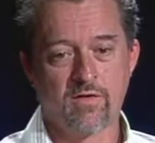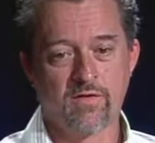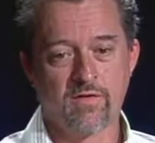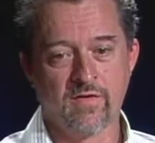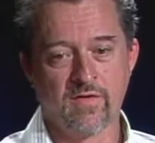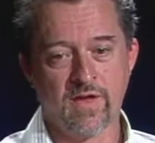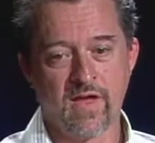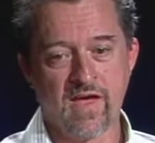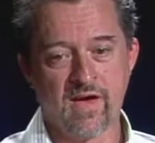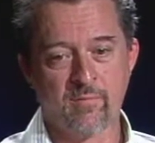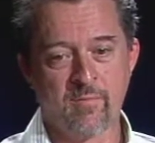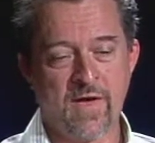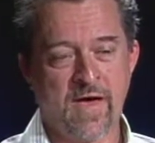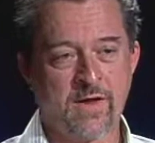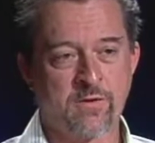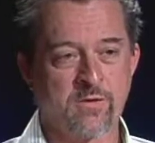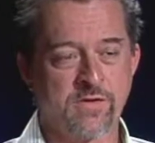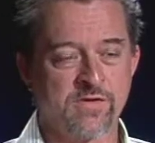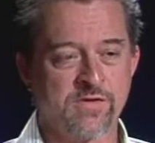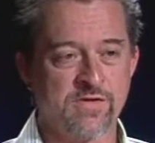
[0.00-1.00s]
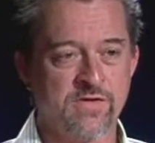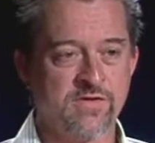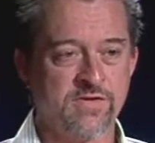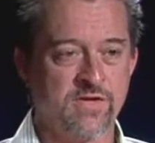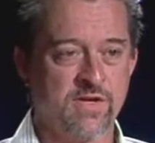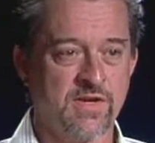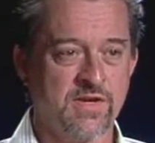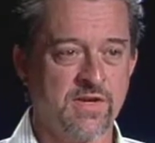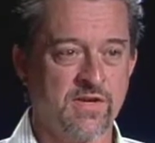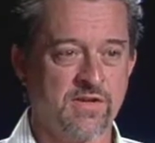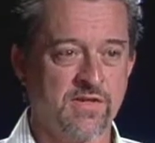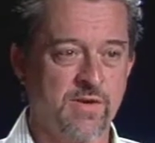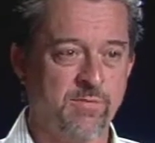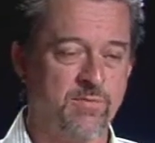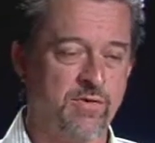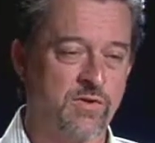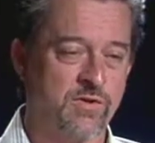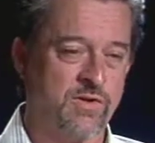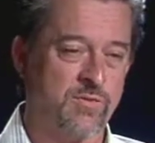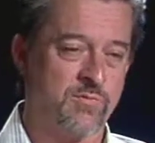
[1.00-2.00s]
They have mattresses they
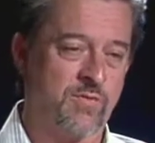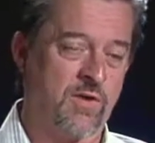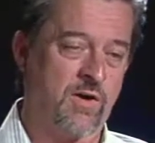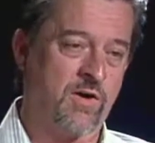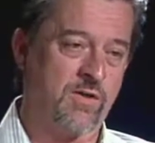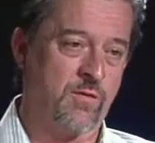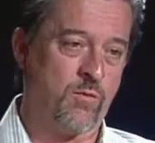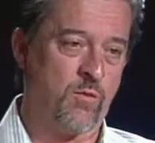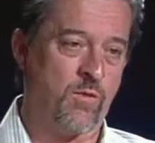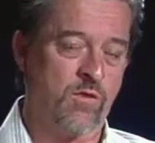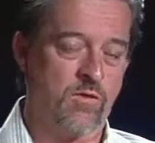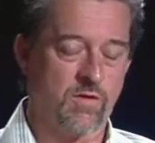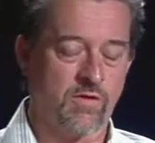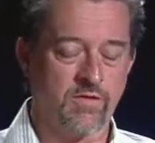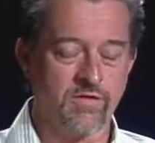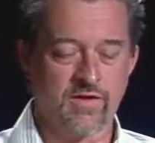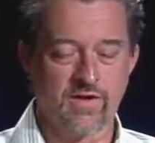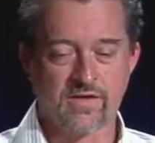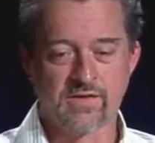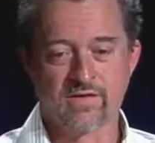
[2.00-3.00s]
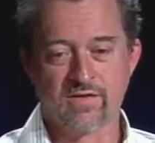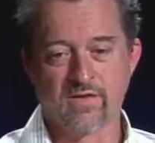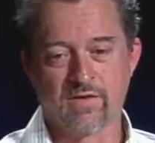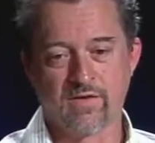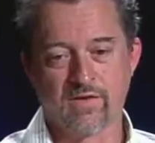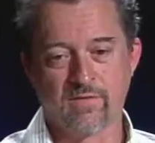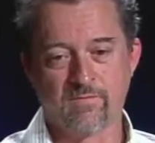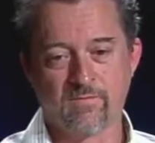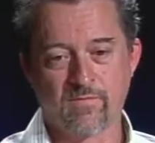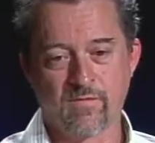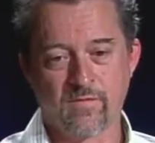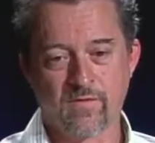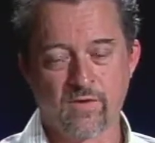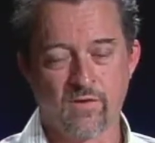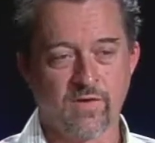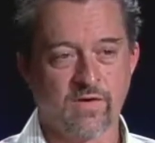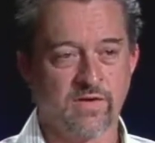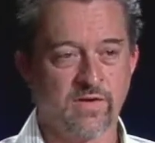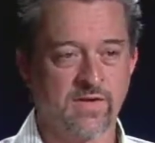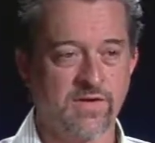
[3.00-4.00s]
put up on the wall that
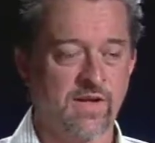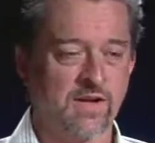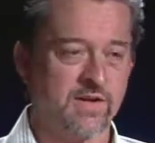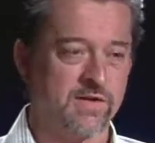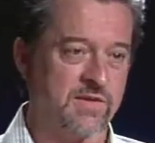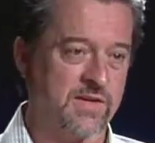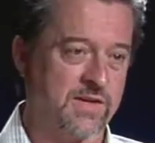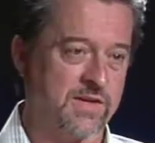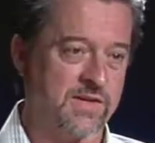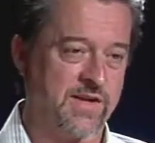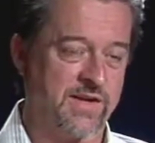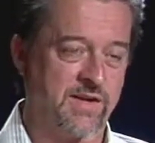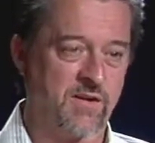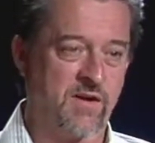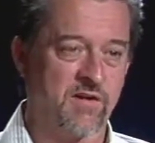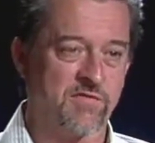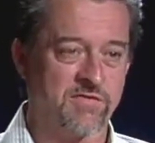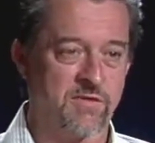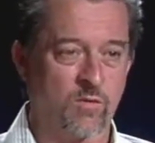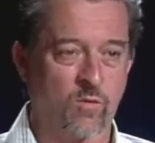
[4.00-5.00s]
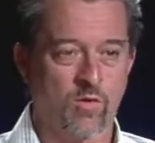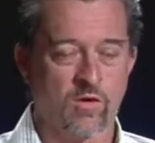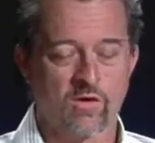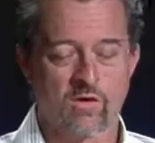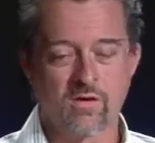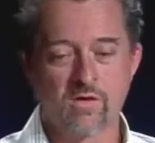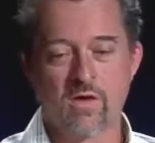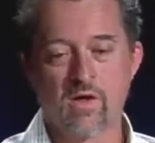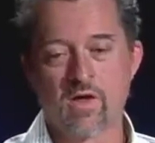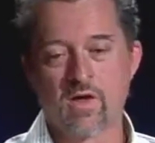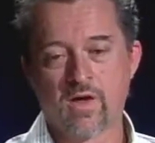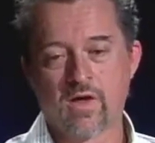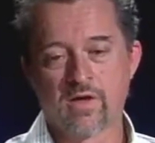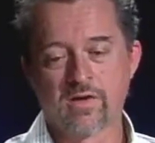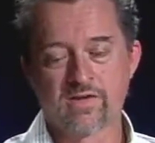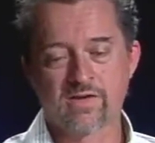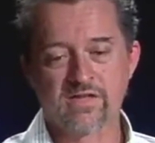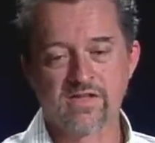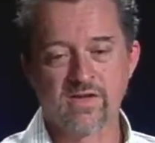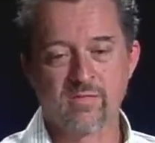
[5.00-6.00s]
during the day, and they take off the wall
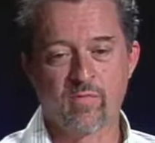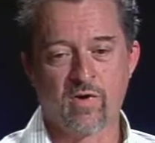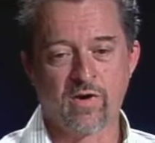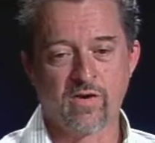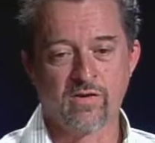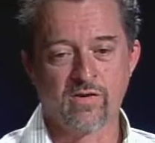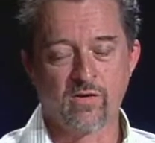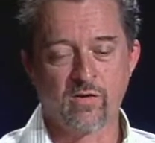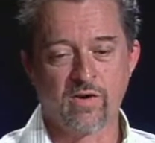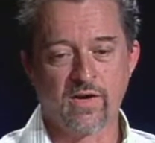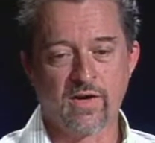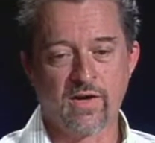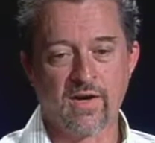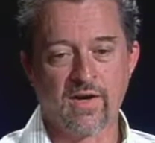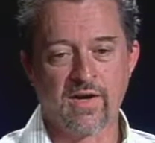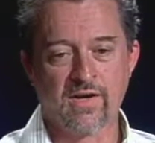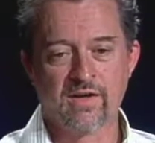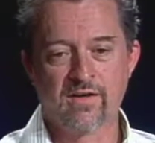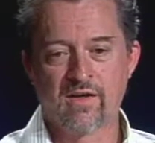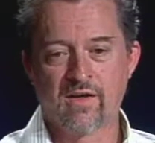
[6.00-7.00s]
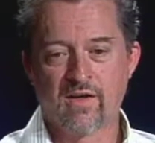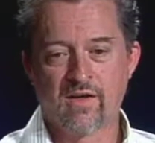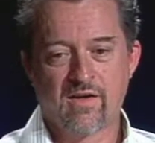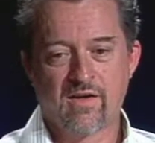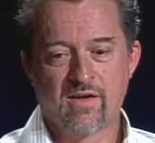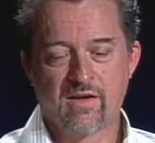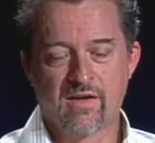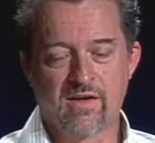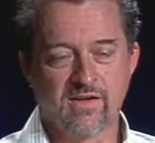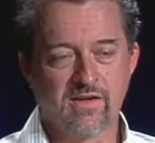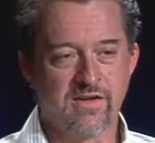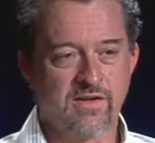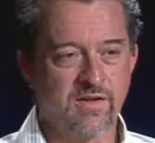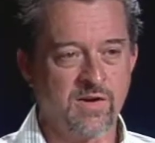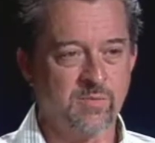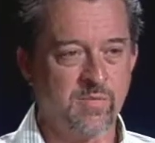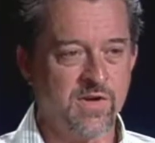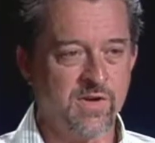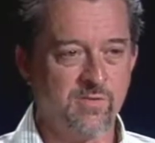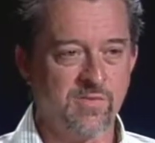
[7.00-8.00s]
to sleep on during night. And again,
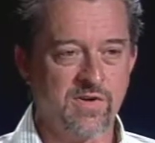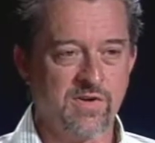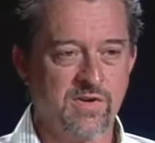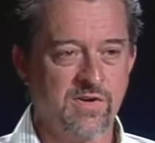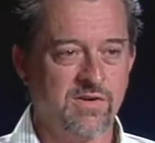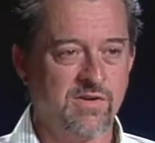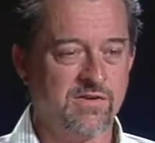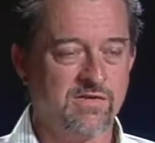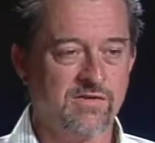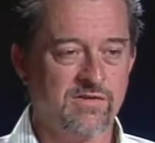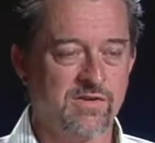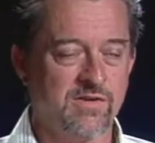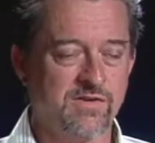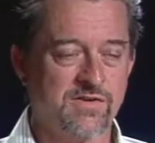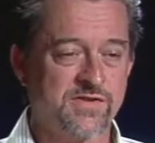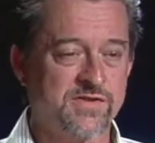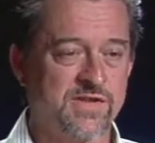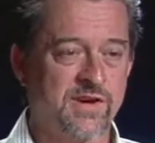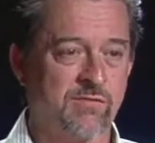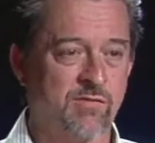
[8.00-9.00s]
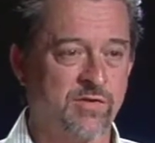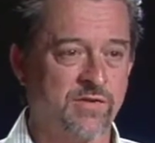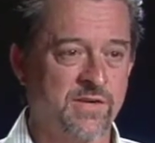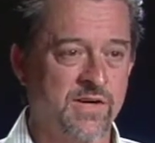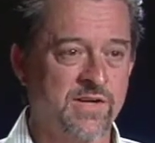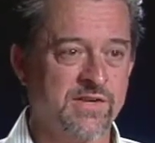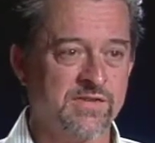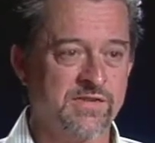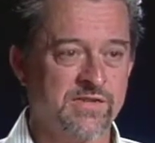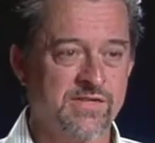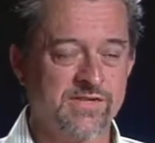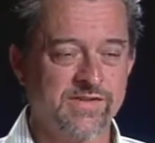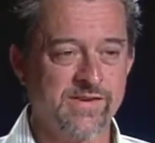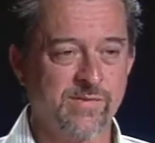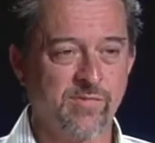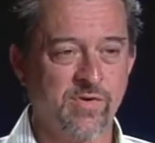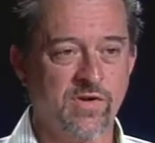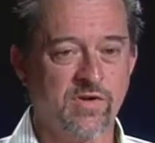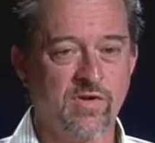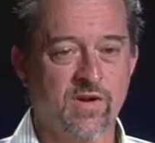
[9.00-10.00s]
there may be, there's several dozen
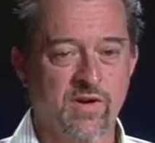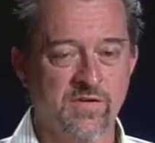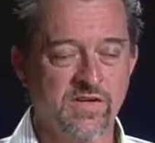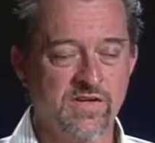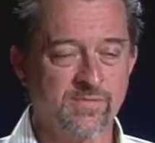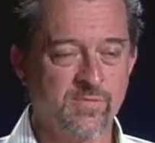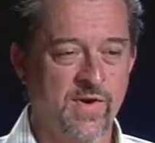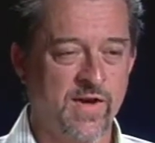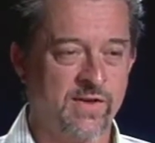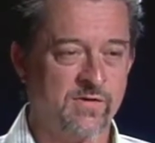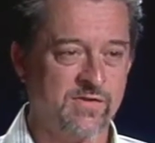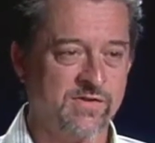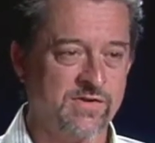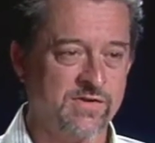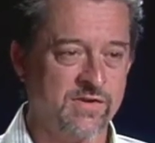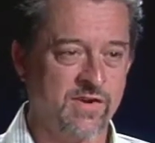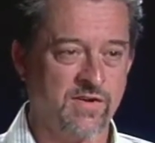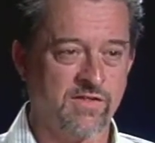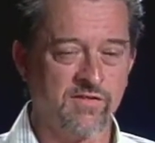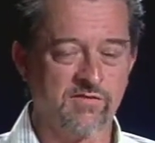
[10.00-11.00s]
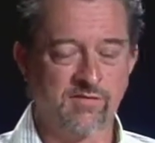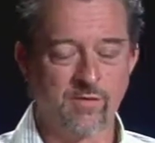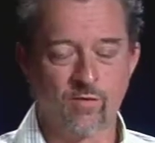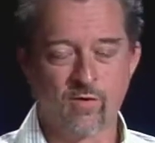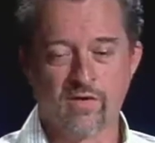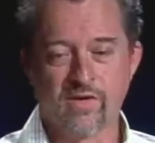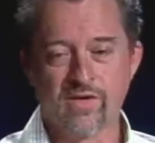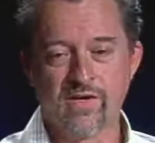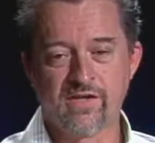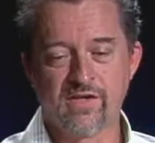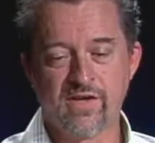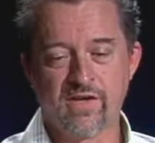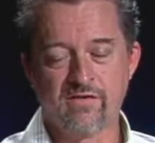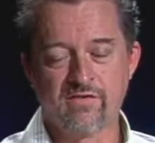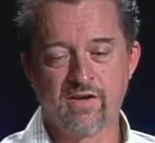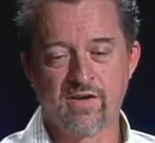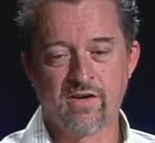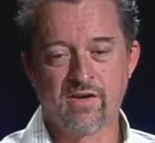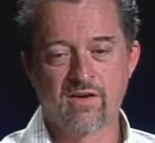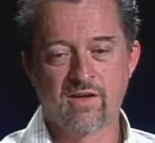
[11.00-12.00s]
sleeping on these mattresses on the floor each
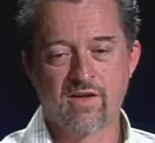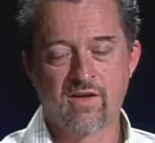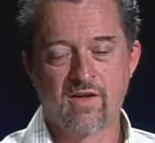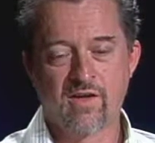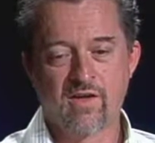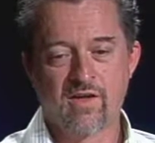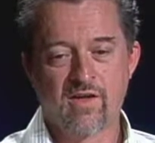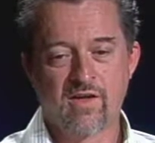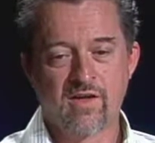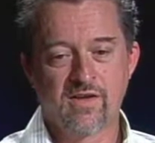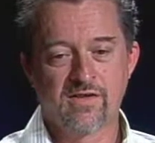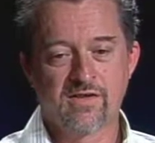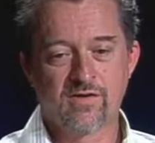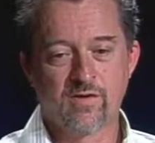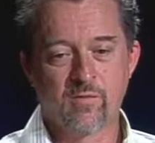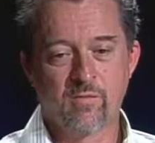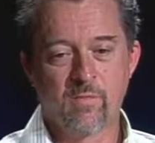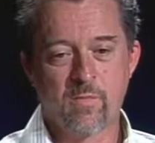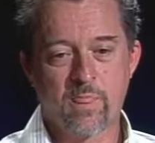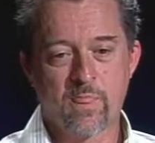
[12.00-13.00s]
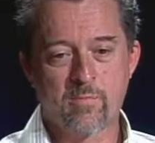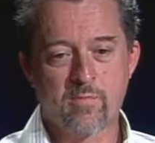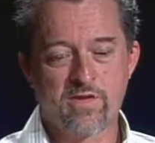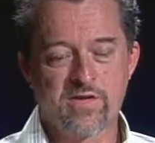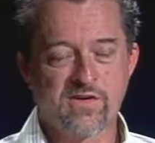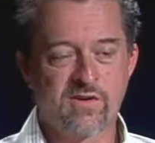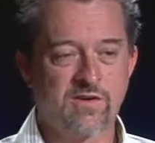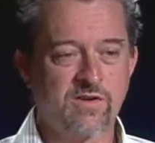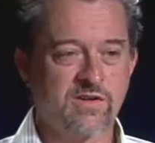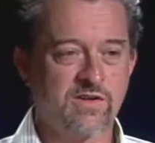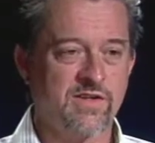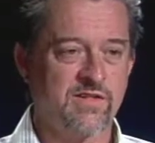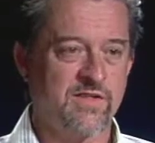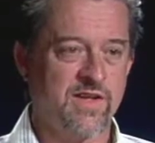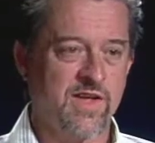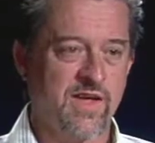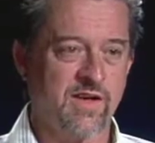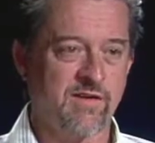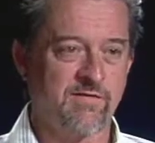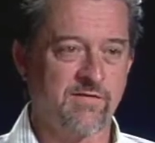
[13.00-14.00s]
evening. So materially,
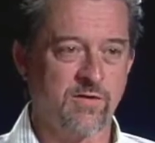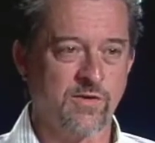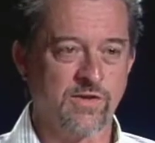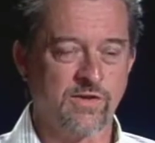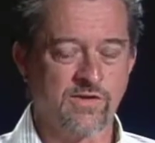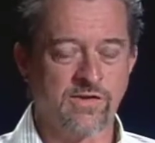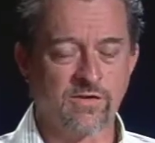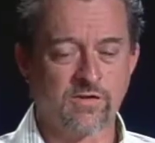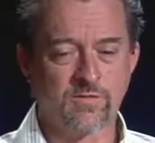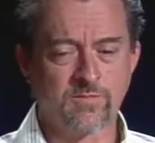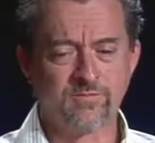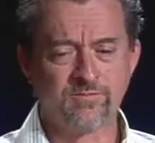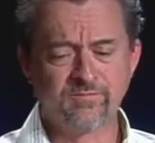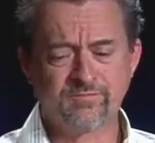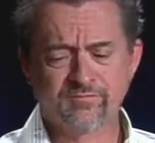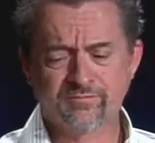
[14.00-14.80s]
they have very little.